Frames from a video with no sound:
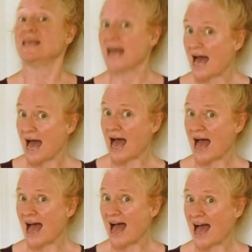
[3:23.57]

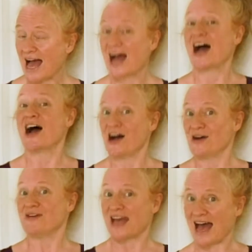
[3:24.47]
yeah,
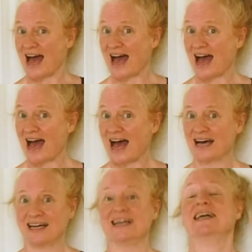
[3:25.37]
oh
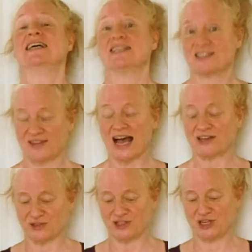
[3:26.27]
yeah. So the
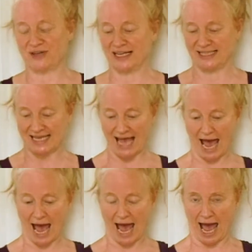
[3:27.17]
actual tune is
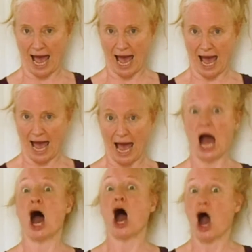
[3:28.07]
yeah,
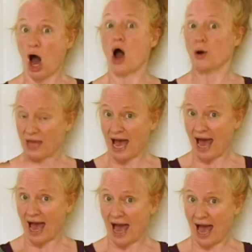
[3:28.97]
oh
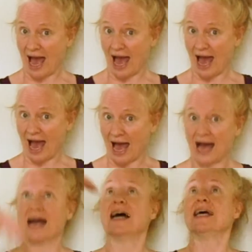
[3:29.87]

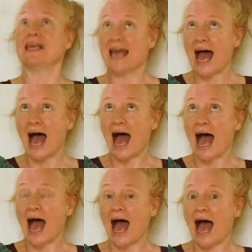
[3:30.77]
yeah,
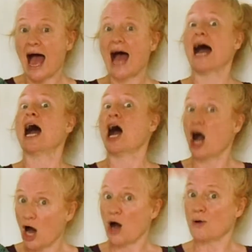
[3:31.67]
yeah,
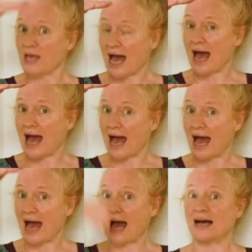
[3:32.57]
oh
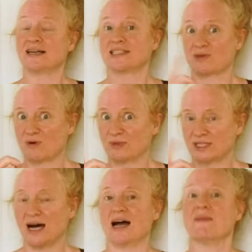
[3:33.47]
yeah. So one more
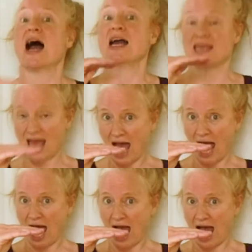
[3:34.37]
time.
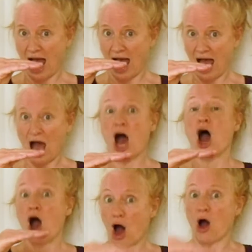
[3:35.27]
Yeah,
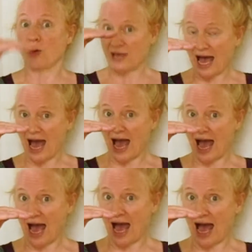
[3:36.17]
oh
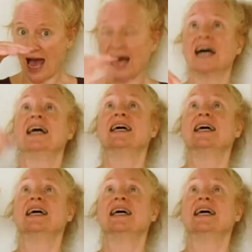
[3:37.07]
yeah,